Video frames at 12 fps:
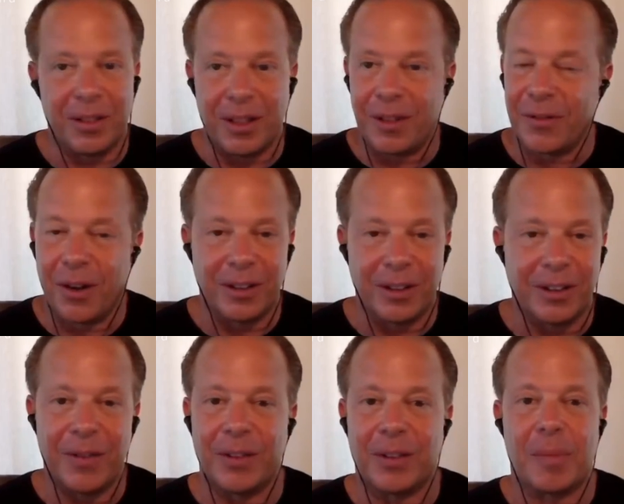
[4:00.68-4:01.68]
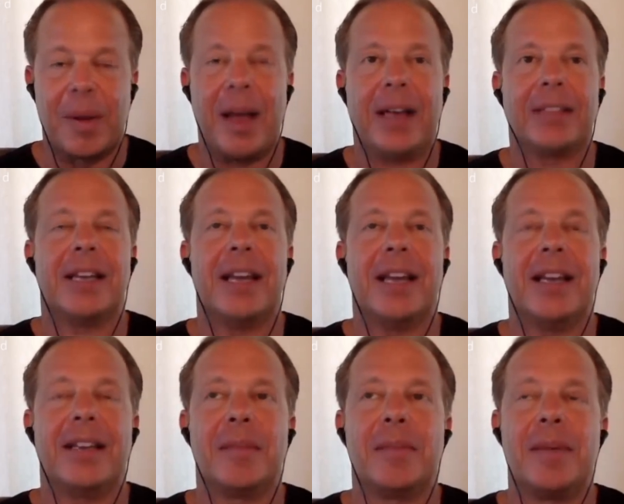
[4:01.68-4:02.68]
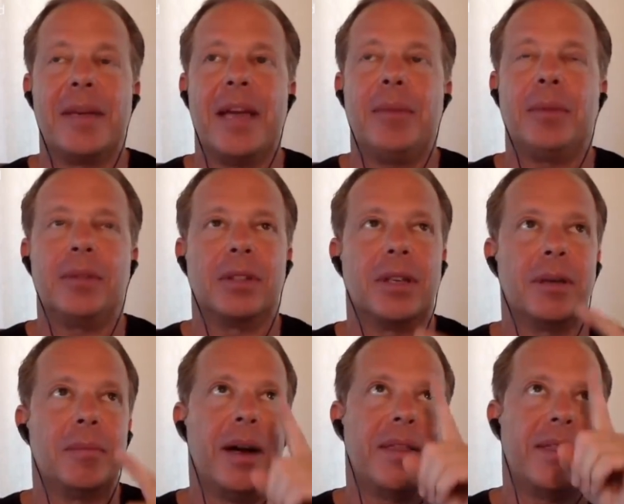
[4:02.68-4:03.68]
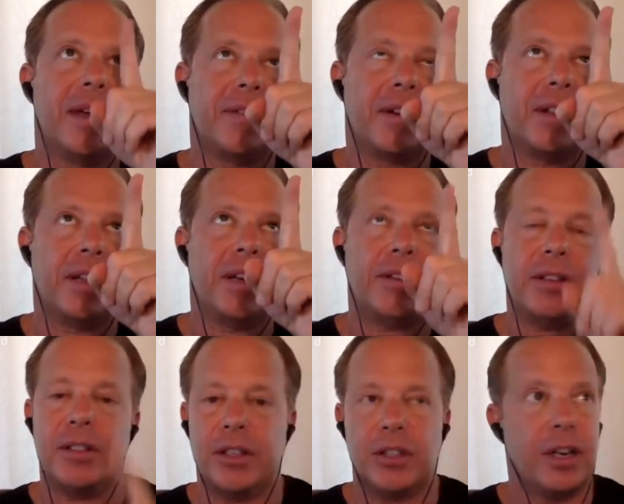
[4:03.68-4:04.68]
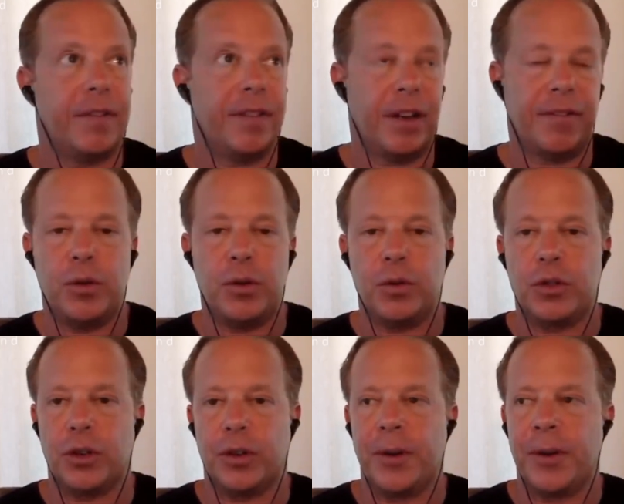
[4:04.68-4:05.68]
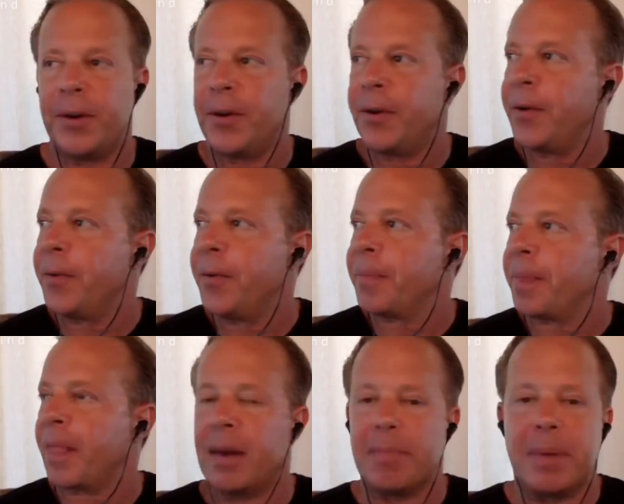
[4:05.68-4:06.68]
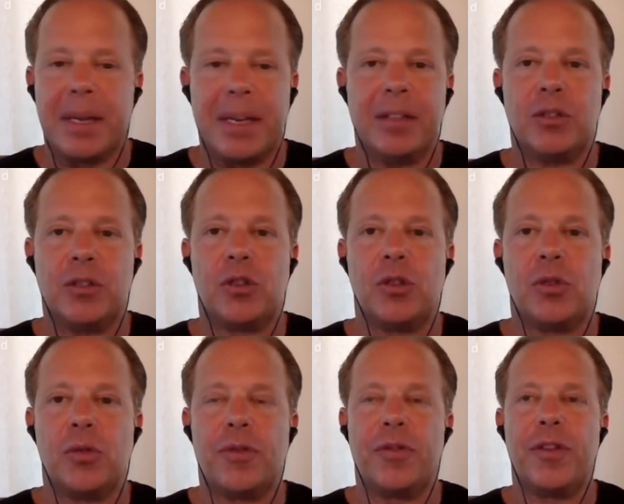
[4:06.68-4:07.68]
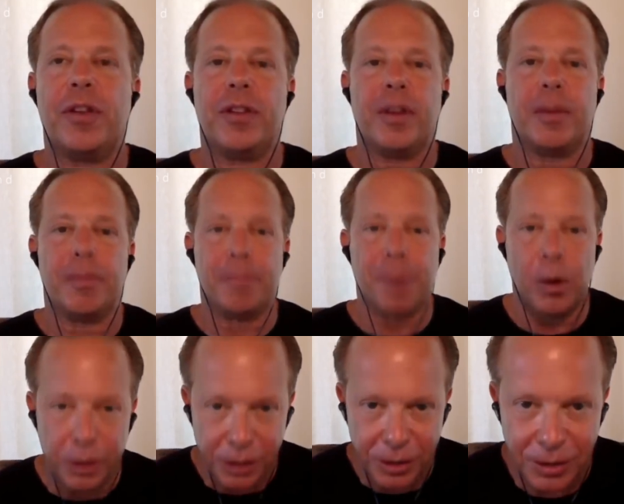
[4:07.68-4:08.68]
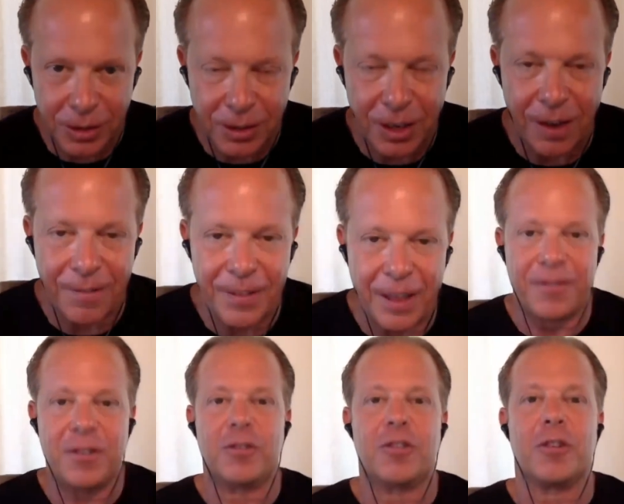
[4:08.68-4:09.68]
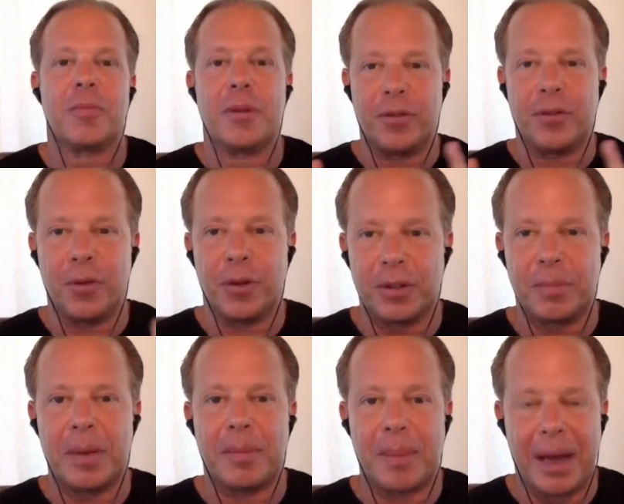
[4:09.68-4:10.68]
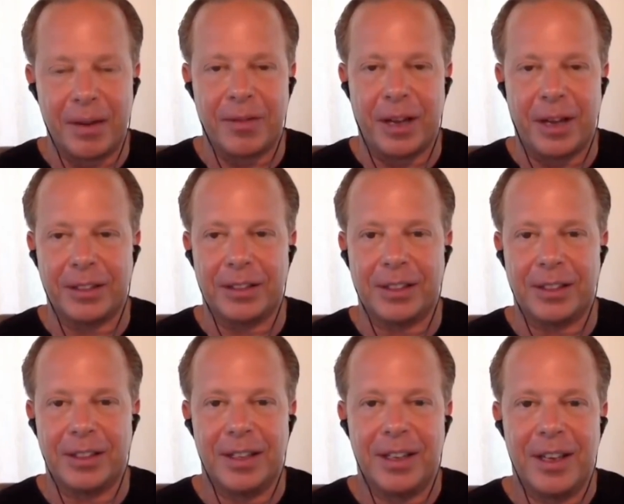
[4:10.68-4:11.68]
more than they fall in love with their past, and be able to combine that clear intention of that future and begin to feel the emotions of that future before it's made manifest.